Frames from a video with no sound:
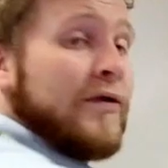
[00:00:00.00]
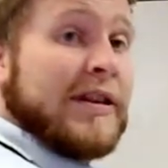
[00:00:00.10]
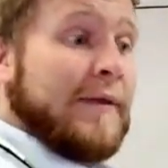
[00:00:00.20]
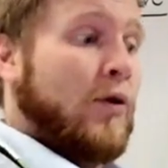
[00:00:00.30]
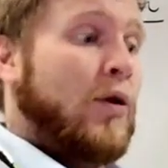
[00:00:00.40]

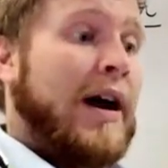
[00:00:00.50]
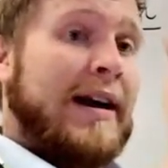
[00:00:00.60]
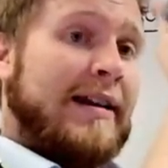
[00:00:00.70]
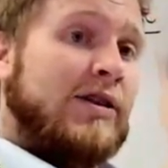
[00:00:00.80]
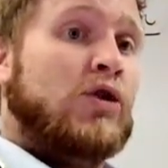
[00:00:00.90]
obviously if your line
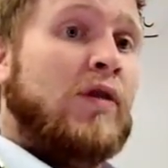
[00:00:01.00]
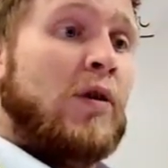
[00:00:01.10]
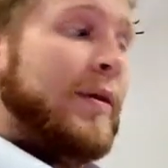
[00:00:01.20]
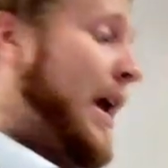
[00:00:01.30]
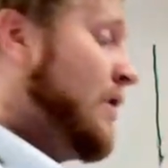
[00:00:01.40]
isn't straight
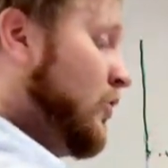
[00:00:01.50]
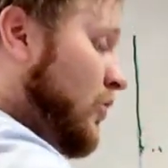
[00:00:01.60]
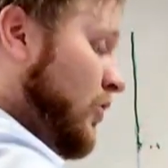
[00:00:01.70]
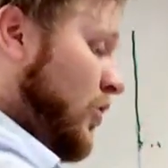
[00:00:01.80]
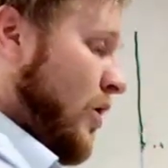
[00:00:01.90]
up again,
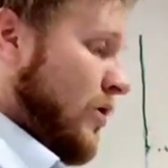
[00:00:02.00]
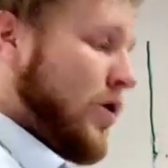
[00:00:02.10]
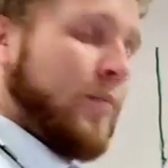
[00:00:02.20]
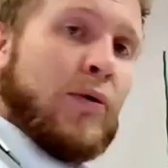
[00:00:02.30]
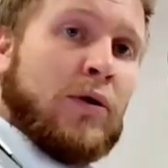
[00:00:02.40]
just turn
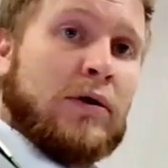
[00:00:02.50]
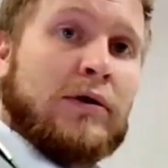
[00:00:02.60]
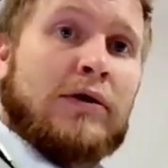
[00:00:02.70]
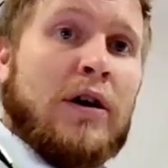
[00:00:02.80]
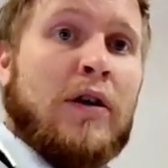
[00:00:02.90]
your book,
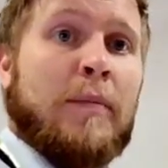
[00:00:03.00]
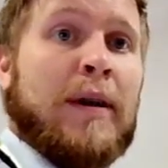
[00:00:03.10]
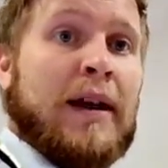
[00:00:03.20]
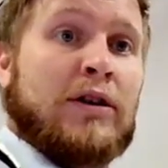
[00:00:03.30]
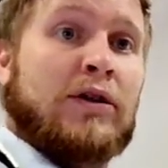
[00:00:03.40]
turn the
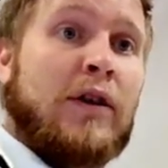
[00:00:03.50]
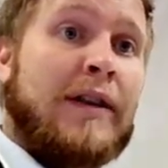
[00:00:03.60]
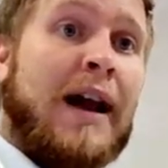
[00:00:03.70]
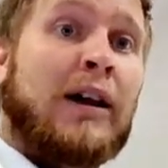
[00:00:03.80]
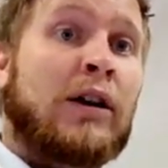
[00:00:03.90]
page, turn
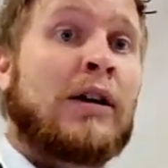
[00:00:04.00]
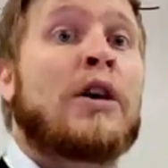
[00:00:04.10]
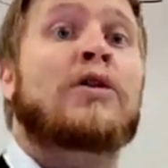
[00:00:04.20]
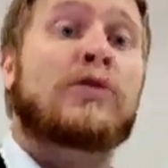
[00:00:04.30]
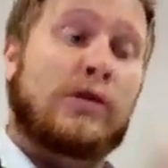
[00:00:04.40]
the angle,
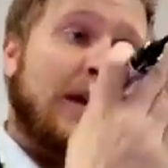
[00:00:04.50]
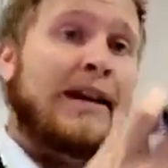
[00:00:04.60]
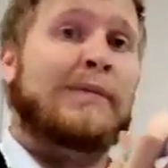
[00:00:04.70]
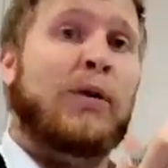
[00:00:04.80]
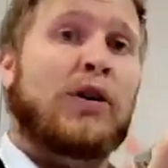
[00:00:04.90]
so the
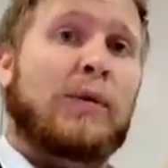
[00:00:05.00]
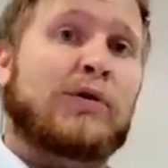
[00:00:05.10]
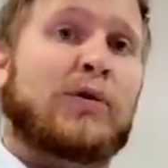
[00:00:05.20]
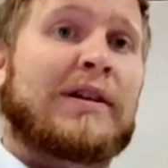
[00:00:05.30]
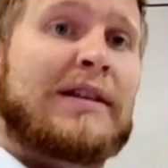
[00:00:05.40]
line's pointing up
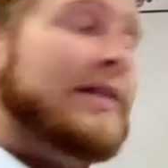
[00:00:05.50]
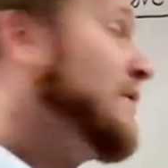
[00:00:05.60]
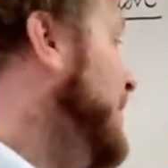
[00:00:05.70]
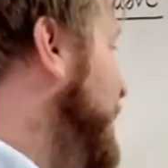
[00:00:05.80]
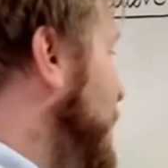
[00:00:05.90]
so it's easy to
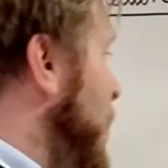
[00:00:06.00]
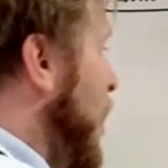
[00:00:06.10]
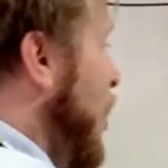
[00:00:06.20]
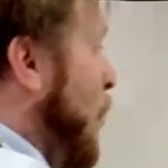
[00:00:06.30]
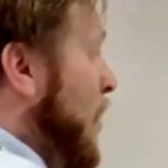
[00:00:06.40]
see.
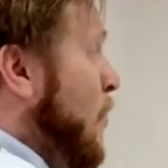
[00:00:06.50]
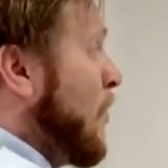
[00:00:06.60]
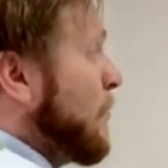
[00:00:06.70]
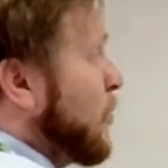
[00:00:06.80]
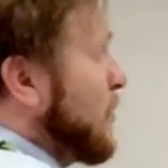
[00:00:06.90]
We know an
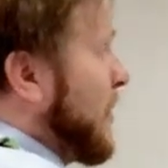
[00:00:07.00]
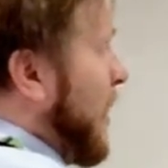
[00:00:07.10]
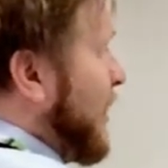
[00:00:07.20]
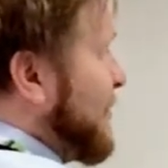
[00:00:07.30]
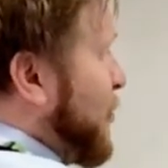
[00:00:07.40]
obtuse
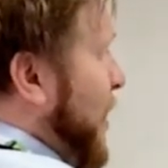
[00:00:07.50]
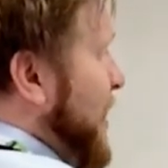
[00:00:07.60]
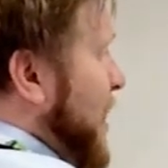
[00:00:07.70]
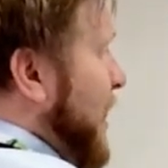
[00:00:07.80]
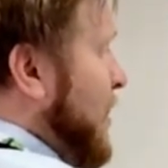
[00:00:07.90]
angle is
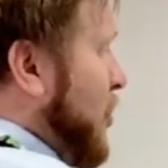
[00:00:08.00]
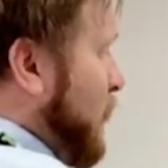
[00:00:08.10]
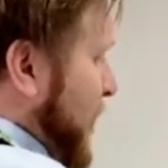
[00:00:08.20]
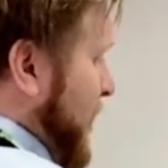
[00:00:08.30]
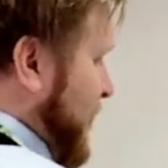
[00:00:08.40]
between 90
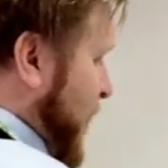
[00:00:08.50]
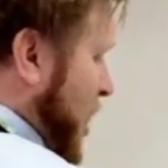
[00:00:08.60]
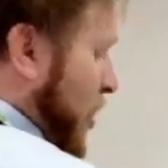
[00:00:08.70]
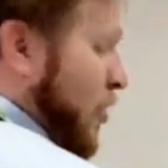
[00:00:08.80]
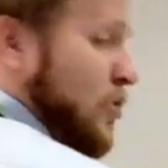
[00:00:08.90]
degrees
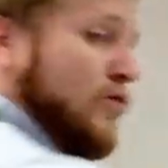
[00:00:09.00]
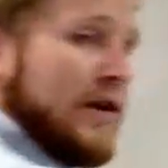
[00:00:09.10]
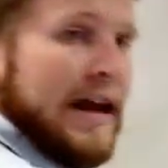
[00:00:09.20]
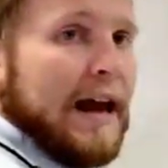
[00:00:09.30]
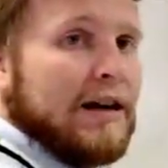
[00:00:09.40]
and
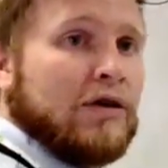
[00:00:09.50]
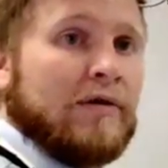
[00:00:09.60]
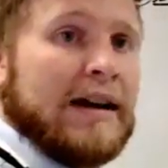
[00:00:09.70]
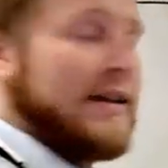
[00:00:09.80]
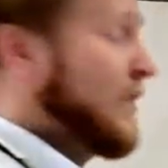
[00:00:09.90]
180
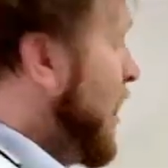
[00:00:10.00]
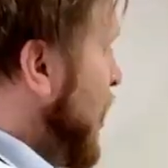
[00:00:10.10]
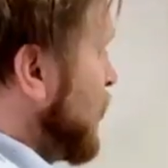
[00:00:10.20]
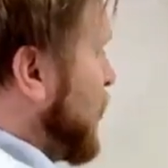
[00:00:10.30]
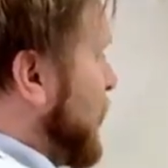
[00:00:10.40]
degrees.
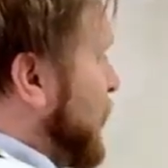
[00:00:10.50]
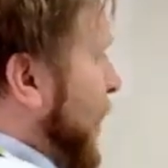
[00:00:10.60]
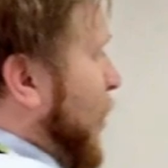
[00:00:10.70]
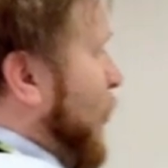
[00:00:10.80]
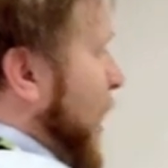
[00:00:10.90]
So it's
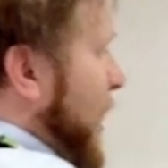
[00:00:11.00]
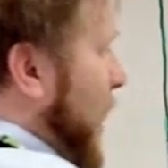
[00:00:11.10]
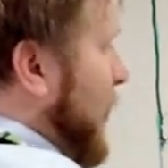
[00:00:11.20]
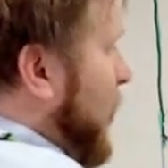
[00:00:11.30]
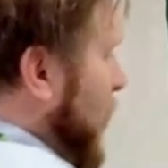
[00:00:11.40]
between a right
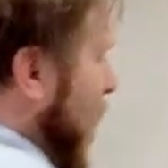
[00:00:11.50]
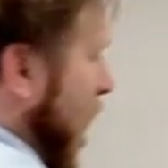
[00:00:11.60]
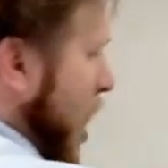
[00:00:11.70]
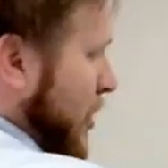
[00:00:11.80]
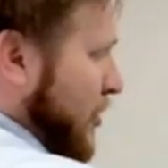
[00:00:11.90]
angle
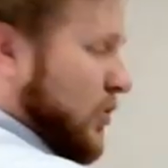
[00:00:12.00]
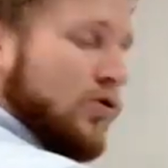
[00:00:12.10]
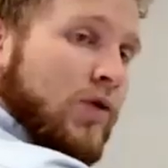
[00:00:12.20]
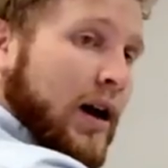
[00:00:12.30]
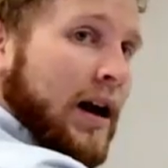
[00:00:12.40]
and a
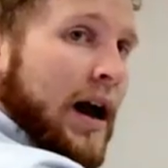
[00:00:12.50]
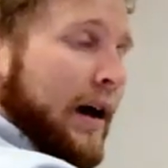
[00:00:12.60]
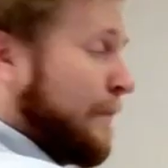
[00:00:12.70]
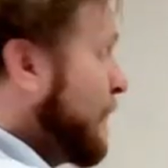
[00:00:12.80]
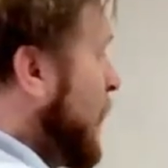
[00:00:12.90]
straight
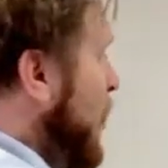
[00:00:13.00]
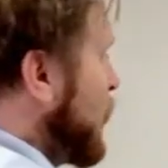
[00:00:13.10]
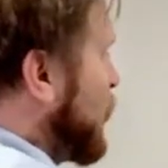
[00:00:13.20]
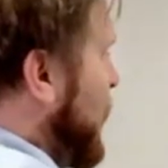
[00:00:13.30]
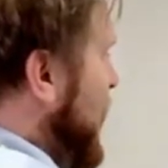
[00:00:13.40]
line.
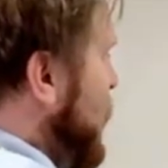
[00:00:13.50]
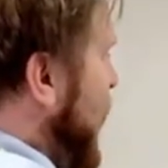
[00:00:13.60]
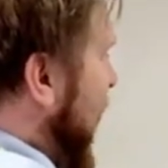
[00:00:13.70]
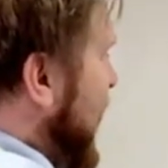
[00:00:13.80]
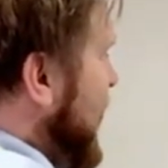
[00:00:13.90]
So we
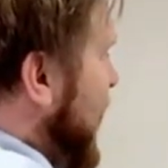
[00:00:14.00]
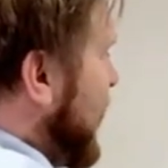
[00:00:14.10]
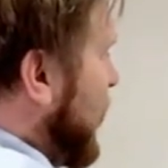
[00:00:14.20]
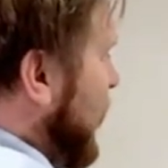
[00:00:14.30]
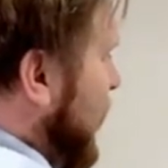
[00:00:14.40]
know any
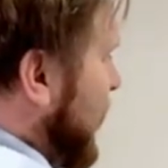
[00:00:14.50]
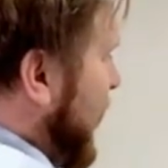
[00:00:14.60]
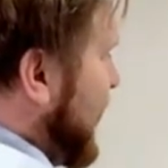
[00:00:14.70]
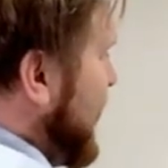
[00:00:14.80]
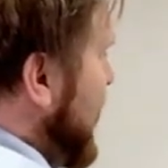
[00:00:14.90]
angle
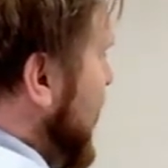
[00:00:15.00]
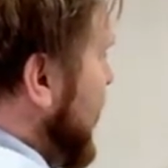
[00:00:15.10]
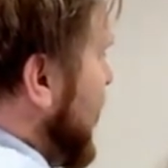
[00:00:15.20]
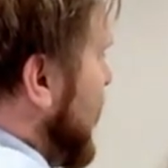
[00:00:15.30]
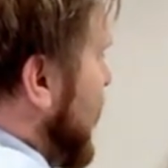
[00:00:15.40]
that is in
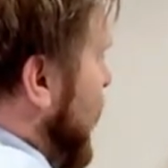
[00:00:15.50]
here